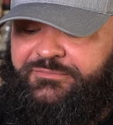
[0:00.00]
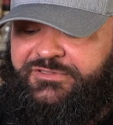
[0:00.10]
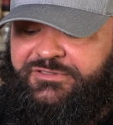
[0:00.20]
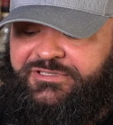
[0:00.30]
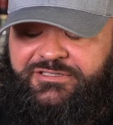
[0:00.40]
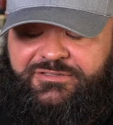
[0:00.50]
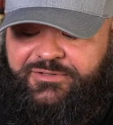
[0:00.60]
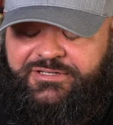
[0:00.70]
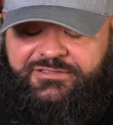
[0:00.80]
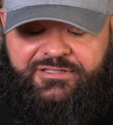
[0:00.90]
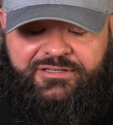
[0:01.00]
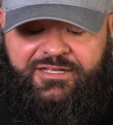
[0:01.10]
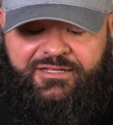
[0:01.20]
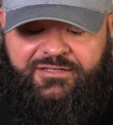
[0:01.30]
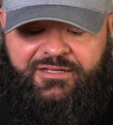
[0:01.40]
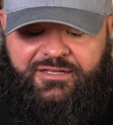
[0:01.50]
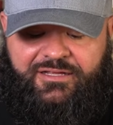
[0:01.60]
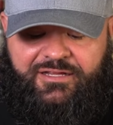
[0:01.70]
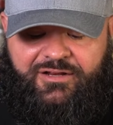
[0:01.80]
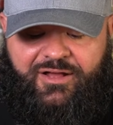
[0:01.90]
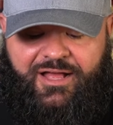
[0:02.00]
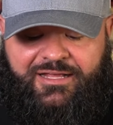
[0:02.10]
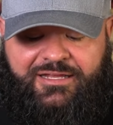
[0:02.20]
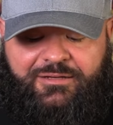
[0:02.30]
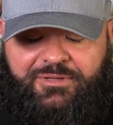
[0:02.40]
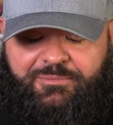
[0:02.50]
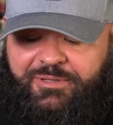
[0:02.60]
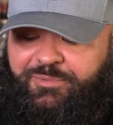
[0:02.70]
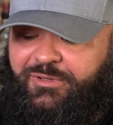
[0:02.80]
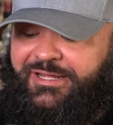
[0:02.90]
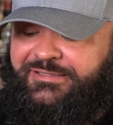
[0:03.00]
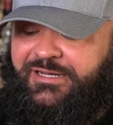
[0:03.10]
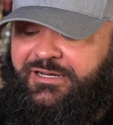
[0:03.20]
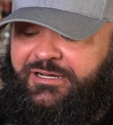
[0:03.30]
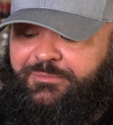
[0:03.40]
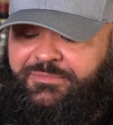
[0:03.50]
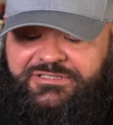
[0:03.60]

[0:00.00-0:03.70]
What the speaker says: She's the reason that I get to meet people like Tom.